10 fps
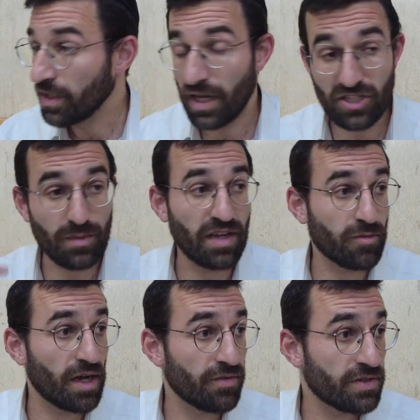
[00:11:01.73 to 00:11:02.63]
Hashem gave a
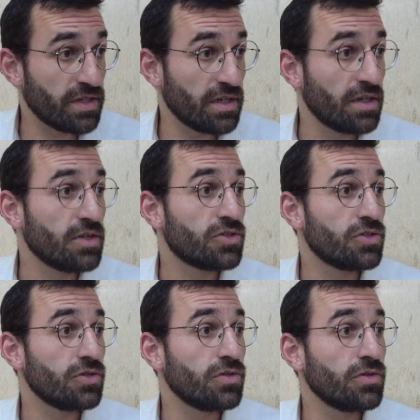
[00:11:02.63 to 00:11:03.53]
prophecy
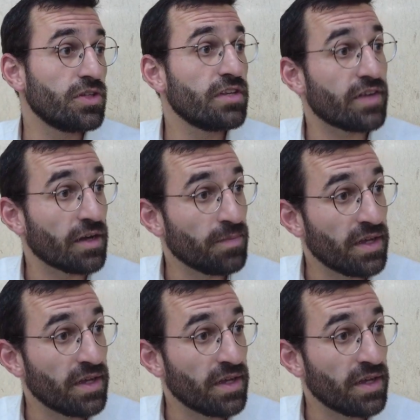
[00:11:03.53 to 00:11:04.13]
to Nineveh.